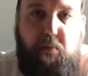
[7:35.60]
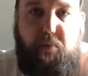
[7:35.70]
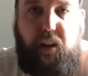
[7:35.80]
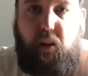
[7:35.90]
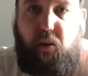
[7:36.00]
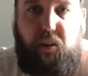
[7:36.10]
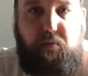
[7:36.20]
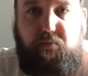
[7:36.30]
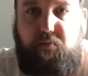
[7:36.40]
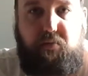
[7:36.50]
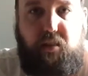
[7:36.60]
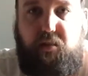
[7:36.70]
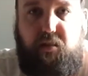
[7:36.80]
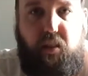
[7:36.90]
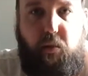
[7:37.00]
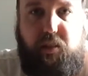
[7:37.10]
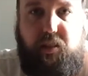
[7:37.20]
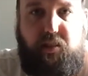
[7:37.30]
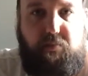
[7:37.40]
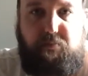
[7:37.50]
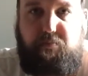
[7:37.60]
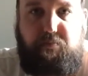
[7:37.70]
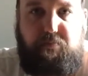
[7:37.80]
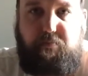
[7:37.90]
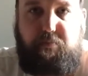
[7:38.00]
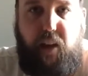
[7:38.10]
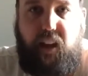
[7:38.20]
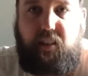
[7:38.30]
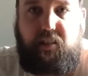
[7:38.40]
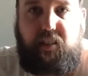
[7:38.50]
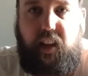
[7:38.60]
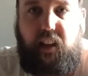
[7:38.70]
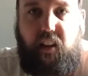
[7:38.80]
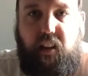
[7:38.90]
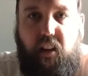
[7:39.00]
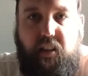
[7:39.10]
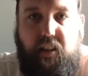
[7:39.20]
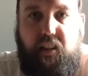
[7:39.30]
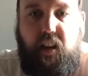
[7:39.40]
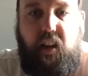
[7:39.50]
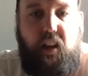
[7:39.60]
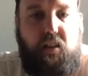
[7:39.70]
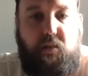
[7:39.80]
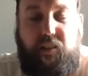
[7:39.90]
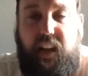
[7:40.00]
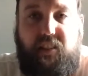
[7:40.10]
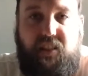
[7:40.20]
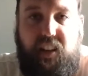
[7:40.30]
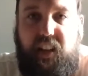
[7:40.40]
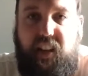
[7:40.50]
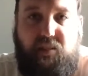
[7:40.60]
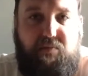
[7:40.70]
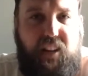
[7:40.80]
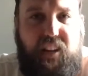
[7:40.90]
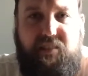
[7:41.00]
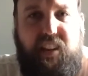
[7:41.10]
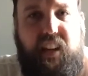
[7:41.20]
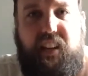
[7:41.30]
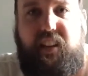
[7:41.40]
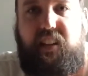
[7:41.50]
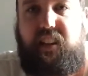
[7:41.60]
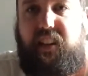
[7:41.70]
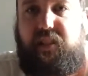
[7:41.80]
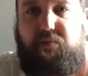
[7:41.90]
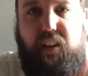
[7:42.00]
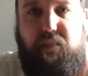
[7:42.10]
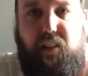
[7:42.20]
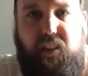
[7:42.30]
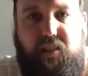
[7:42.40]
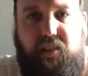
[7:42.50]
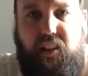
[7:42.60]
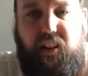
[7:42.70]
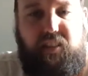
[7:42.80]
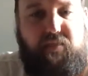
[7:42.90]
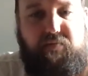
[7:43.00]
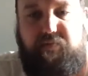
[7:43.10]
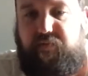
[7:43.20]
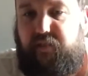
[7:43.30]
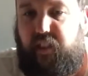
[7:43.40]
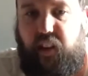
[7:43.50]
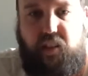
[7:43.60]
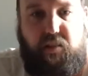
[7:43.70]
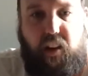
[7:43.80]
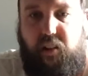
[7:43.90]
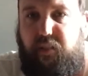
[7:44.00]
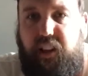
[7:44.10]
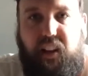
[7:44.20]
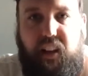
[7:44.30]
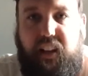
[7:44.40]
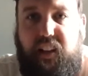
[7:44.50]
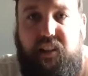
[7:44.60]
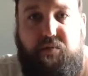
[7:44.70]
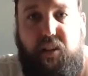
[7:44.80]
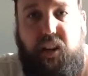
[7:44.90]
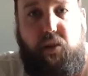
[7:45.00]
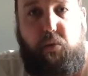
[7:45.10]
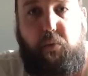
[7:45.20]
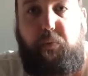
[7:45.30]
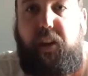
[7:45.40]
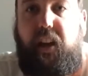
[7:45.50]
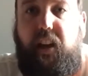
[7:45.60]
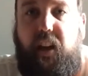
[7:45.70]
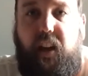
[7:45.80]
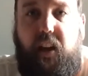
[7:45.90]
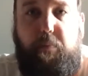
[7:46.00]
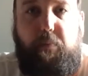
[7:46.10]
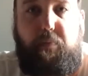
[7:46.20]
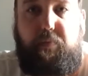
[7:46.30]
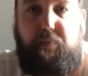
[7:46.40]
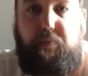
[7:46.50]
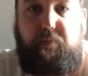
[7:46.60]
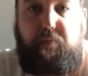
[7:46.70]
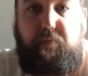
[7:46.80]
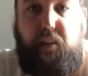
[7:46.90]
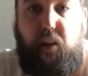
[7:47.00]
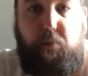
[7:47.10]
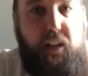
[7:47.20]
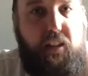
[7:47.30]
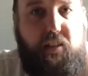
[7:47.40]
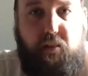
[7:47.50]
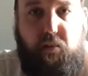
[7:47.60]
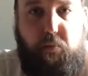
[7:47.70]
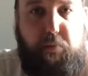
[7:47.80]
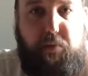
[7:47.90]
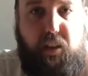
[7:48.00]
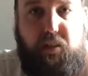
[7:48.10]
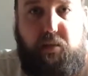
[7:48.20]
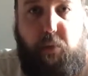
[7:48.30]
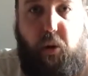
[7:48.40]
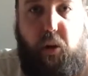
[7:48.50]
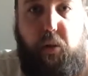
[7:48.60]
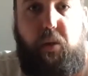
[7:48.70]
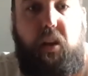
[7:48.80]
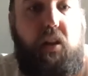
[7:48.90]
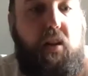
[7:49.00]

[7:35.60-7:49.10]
bring it on and go into some madness there like I did. So it's really unique, it's really versatile. I really like it. It's really cool. It'll be listed on the website tomorrow.